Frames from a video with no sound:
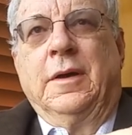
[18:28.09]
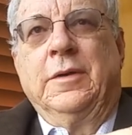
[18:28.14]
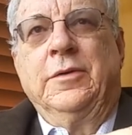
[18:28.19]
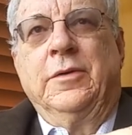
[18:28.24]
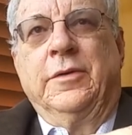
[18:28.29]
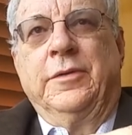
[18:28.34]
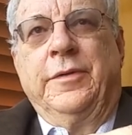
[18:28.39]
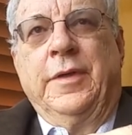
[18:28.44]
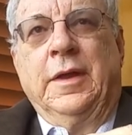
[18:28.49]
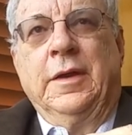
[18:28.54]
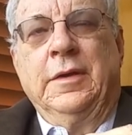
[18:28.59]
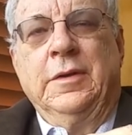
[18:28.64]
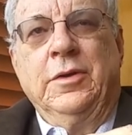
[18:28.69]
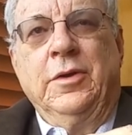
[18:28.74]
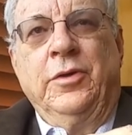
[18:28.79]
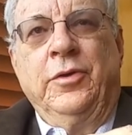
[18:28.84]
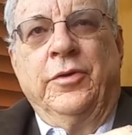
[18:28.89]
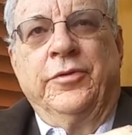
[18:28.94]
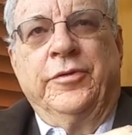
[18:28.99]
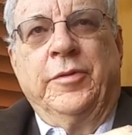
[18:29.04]
you're
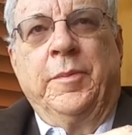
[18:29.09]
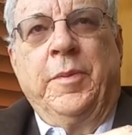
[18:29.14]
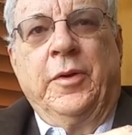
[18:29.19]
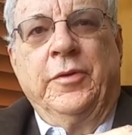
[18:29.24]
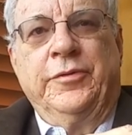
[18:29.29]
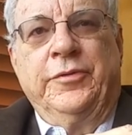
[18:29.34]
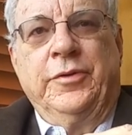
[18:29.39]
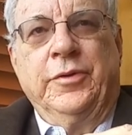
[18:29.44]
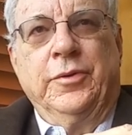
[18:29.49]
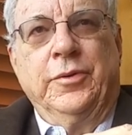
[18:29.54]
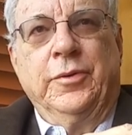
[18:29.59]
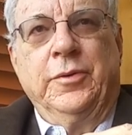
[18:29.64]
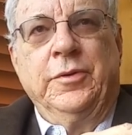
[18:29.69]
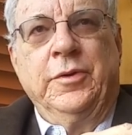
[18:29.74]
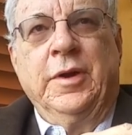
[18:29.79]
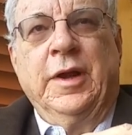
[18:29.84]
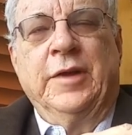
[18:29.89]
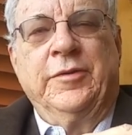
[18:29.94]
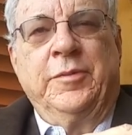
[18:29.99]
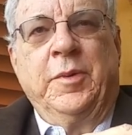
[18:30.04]
then you're supposed to
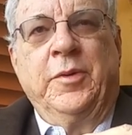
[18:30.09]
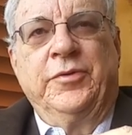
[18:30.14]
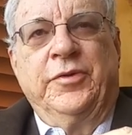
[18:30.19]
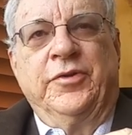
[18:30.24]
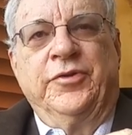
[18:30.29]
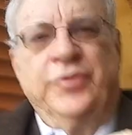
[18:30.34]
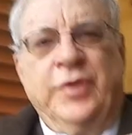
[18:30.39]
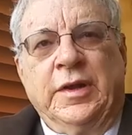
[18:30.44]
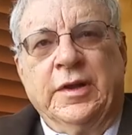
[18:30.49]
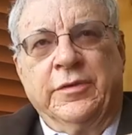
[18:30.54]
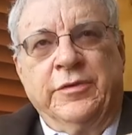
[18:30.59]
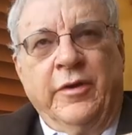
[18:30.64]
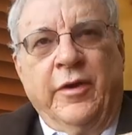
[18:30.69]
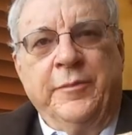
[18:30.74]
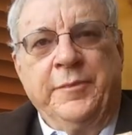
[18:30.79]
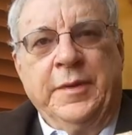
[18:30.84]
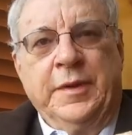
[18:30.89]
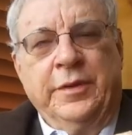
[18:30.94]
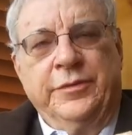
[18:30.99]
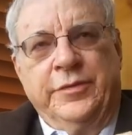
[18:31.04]
you're not supposed to shut us
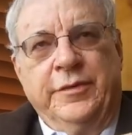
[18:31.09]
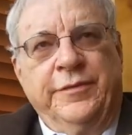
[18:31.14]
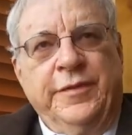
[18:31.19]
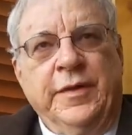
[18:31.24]
off because you